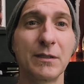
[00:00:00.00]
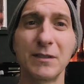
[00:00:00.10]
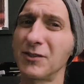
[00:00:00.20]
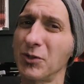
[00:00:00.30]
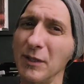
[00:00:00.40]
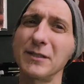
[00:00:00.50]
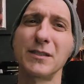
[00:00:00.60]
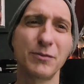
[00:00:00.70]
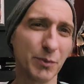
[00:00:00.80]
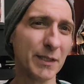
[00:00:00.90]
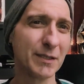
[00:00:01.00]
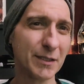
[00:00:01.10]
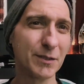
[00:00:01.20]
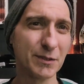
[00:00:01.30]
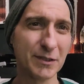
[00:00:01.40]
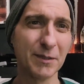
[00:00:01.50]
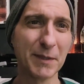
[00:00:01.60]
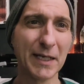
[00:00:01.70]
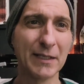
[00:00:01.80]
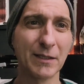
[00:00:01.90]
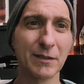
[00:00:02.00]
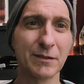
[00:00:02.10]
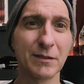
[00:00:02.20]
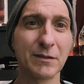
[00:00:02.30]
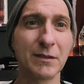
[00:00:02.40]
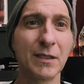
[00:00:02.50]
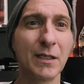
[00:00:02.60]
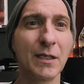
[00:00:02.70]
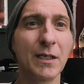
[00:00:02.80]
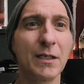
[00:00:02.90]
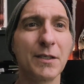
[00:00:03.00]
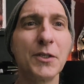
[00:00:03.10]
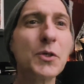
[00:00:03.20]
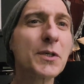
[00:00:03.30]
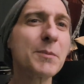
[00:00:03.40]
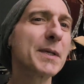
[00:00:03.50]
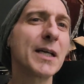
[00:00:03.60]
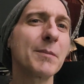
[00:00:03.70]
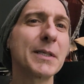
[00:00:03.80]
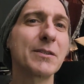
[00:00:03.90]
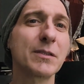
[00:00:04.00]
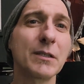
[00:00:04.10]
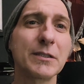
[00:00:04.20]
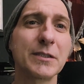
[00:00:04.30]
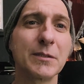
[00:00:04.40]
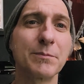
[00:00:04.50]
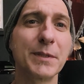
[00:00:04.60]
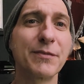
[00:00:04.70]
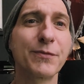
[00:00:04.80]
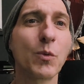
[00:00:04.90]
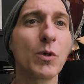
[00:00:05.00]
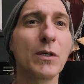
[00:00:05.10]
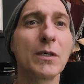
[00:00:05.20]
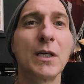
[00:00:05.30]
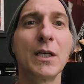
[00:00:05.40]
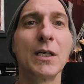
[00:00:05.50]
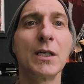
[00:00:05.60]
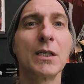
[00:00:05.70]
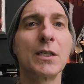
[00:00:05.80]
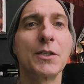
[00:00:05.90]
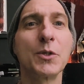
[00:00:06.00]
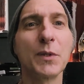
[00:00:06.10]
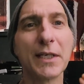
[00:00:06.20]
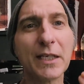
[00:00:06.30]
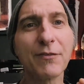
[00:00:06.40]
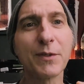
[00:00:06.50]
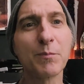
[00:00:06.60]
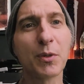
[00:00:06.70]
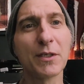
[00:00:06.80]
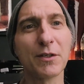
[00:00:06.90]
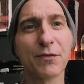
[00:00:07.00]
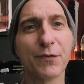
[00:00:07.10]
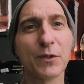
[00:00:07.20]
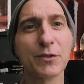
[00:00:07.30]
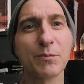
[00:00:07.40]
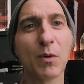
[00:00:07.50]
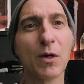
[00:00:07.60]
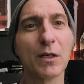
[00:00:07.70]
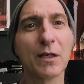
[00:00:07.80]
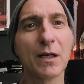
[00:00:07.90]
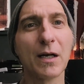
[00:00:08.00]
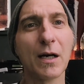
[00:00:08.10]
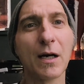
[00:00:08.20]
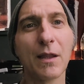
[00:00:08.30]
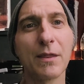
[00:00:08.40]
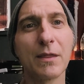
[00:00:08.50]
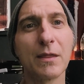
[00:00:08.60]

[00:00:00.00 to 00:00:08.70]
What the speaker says: The choices really do seem endless, and you could become exhausted before you even put your first mark on...